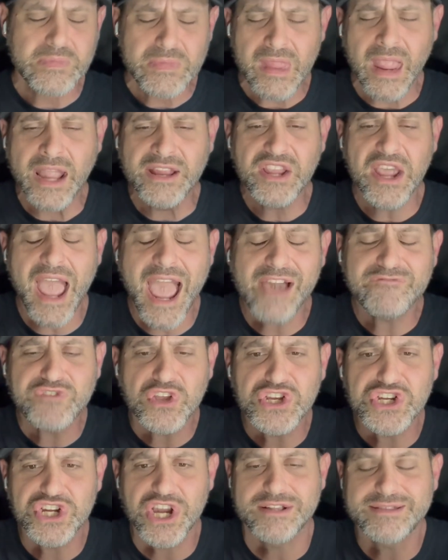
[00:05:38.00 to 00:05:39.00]
And you have to
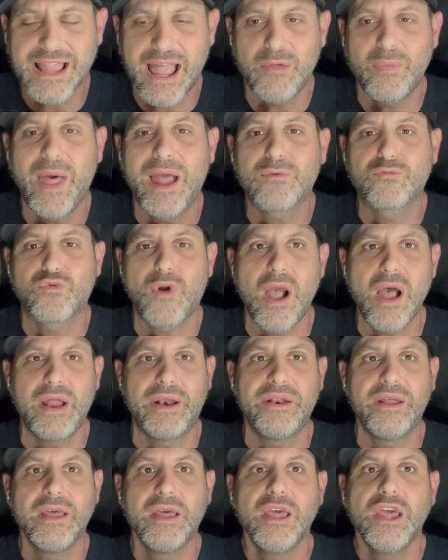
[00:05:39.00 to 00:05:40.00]
shut down that
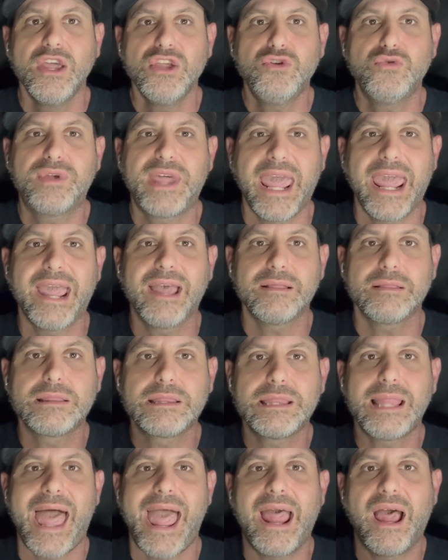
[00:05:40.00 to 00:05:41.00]
run. You can't
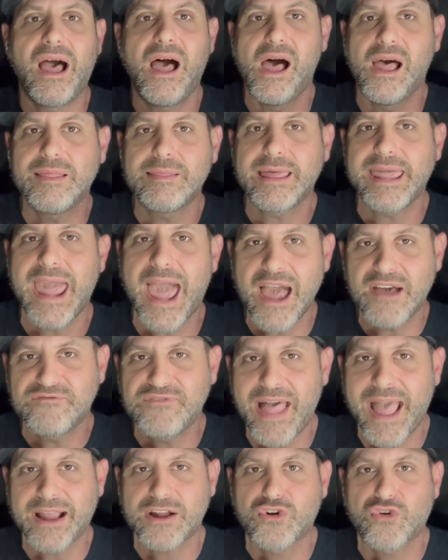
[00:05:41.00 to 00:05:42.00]
let Huntley have
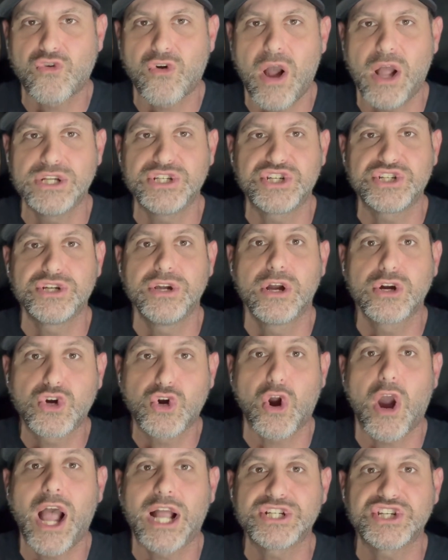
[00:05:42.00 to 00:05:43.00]
that
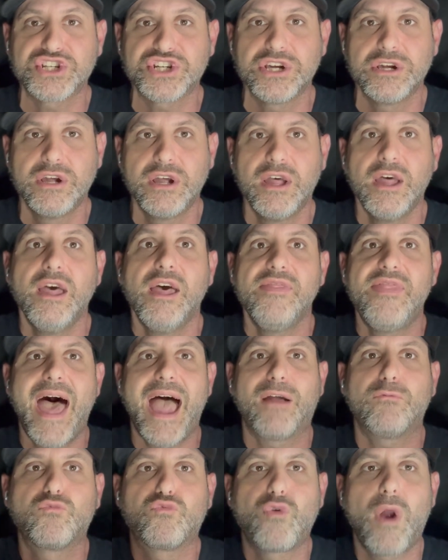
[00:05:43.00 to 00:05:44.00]
crutch,
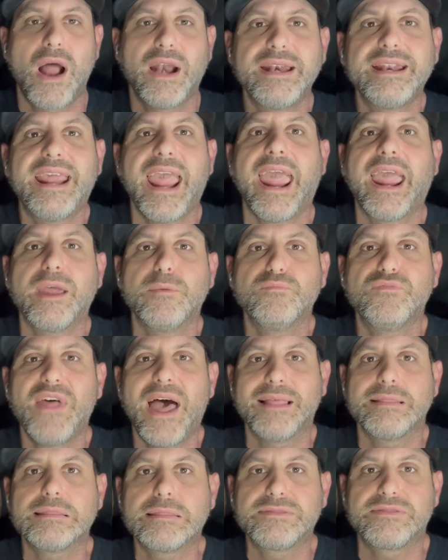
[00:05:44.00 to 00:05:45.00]
that run game,
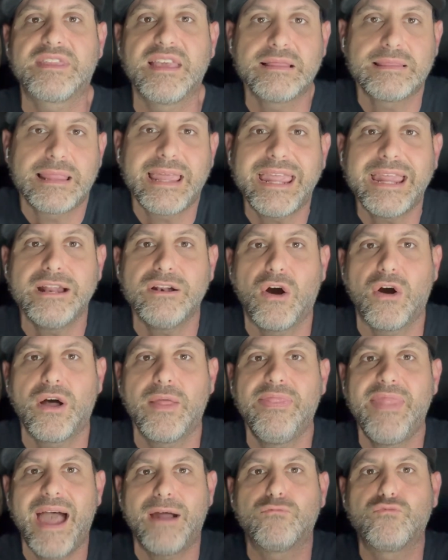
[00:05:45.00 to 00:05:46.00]
that to lean
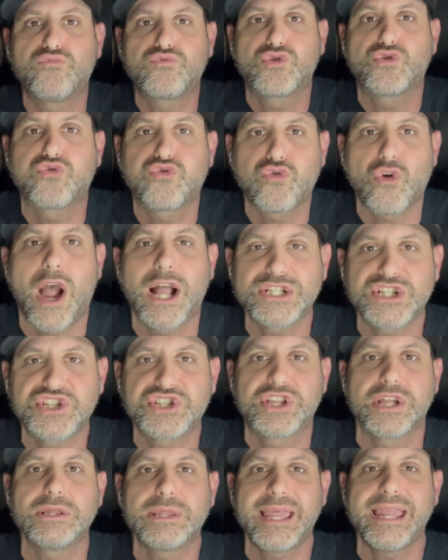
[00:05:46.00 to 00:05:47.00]
on, that crutch
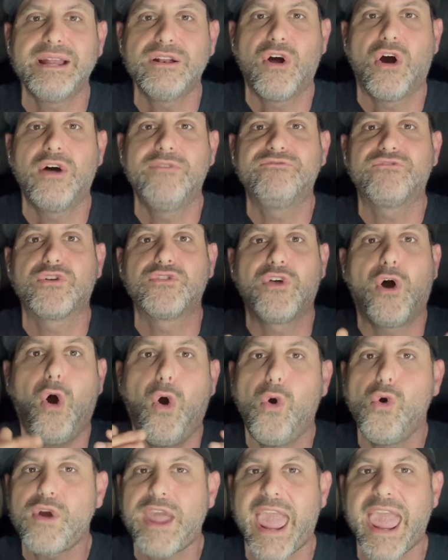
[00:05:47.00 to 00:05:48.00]
to lean on for the
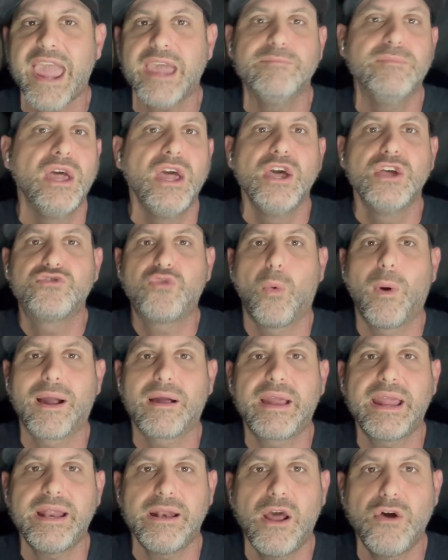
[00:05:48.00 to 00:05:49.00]
whole game, to where
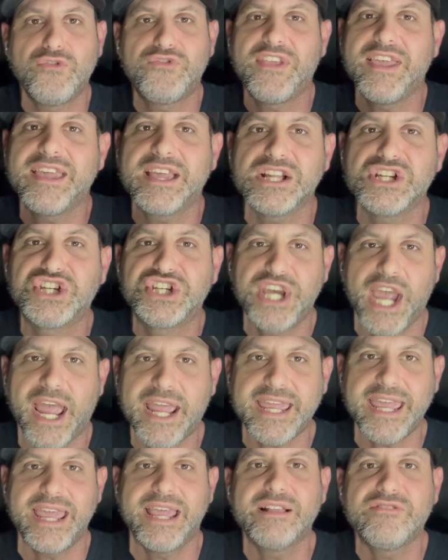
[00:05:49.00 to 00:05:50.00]
he knows he can
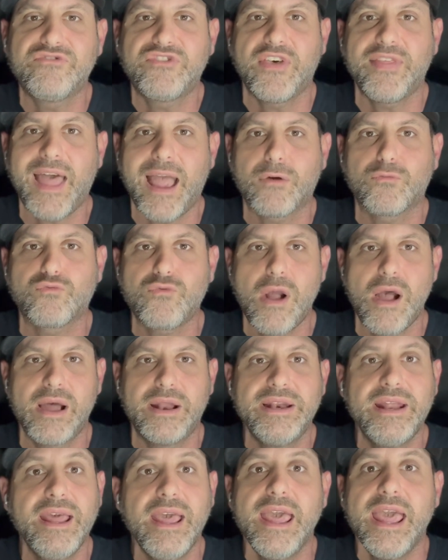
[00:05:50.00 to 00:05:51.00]
check into that
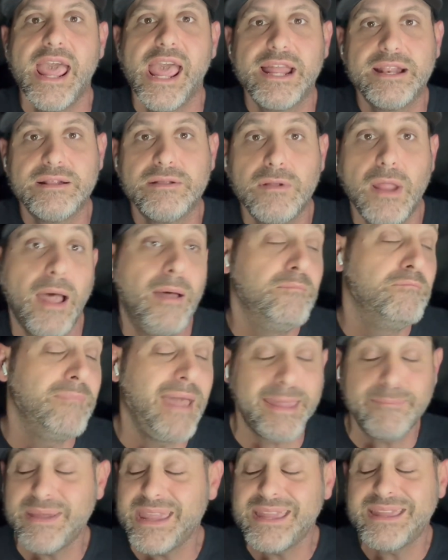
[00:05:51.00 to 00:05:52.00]
run and
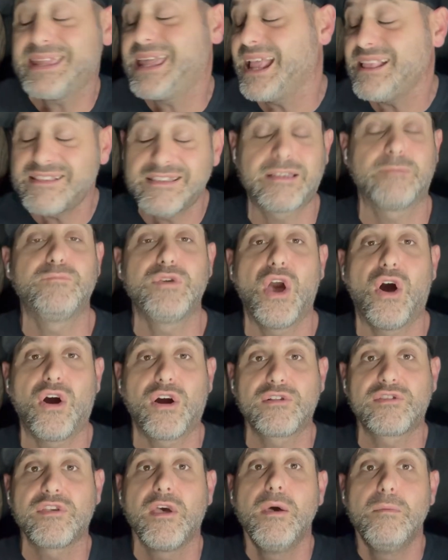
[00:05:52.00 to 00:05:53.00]
maybe get some
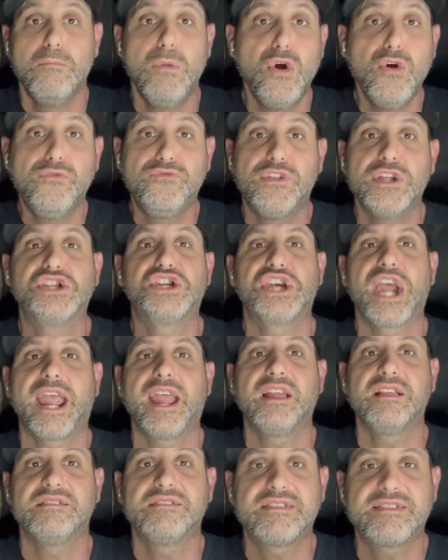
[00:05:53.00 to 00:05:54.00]
yards, move the
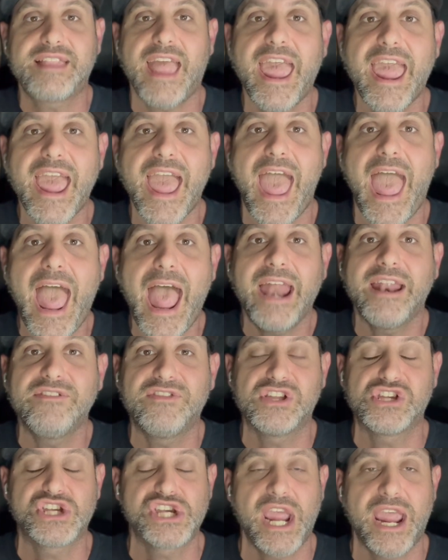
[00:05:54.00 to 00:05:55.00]
chains, stay ahead of
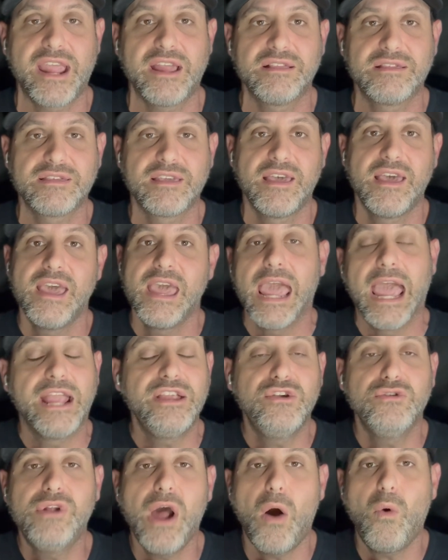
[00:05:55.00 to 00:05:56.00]
the chains. And
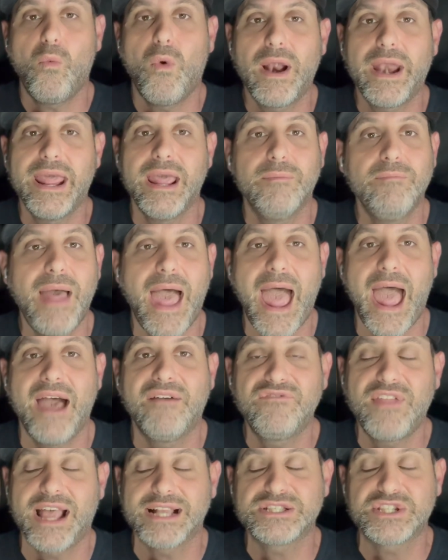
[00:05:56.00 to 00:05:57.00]
you don't want him to
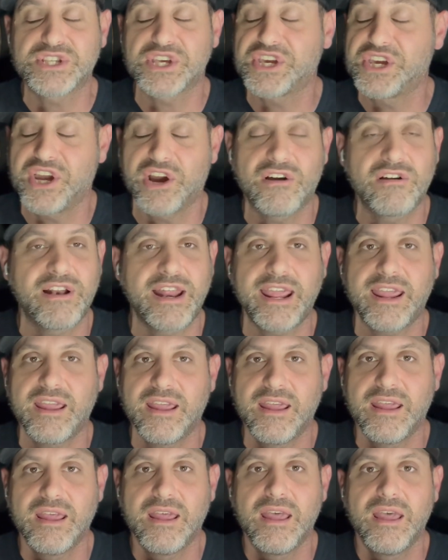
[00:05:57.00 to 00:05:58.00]
have that security.
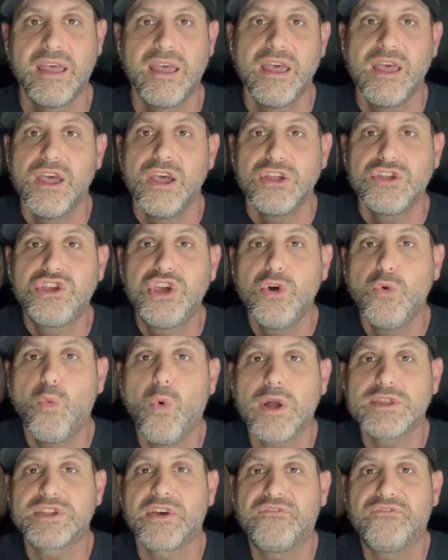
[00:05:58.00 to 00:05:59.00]
You
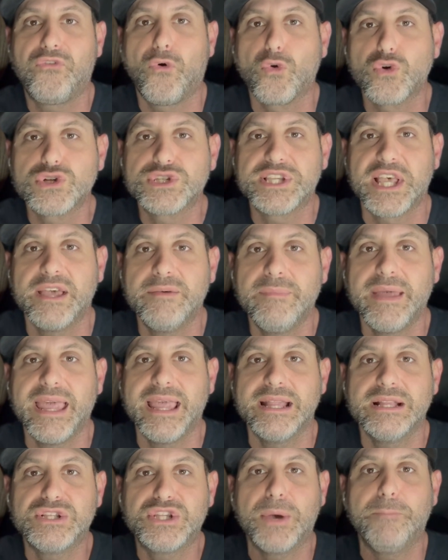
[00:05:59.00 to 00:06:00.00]
want to force him
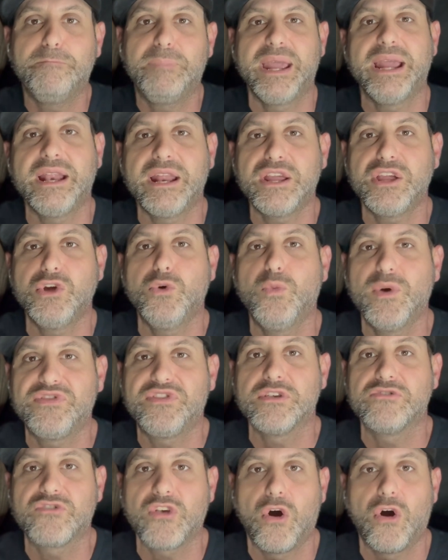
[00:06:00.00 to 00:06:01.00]
into beating you with
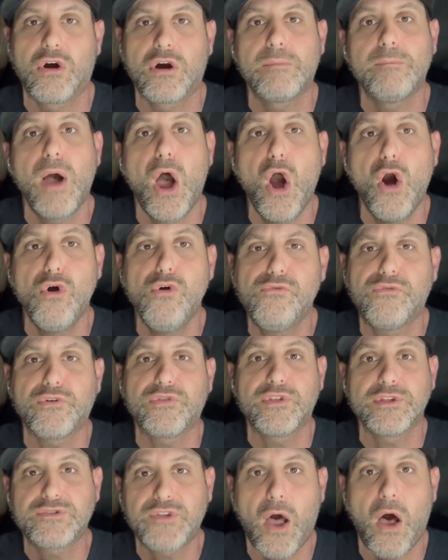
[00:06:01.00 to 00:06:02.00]
his arm over
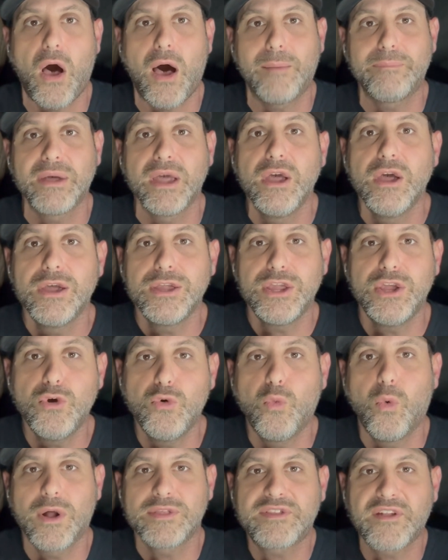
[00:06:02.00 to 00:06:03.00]
the top. You
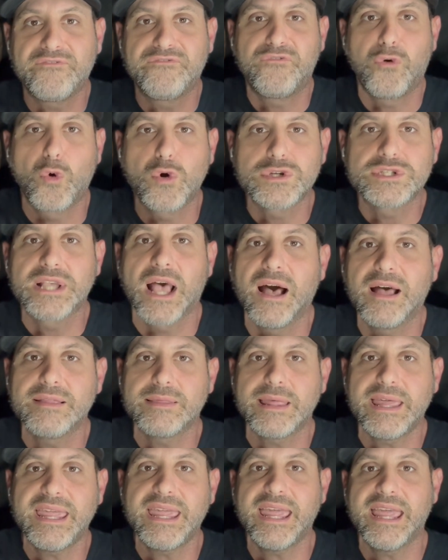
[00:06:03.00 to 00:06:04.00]
want to force
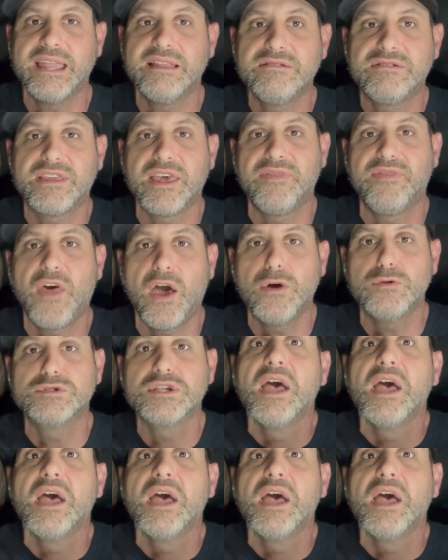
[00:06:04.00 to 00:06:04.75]
Huntley into those